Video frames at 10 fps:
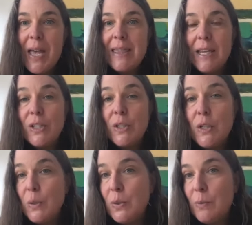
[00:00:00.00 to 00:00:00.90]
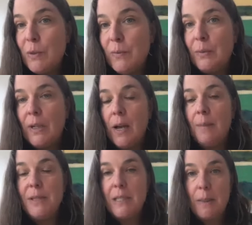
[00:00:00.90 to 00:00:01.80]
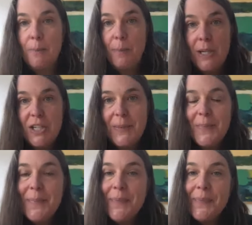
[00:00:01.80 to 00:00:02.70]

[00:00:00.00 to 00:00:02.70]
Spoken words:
there's huge movement when it comes to the budget.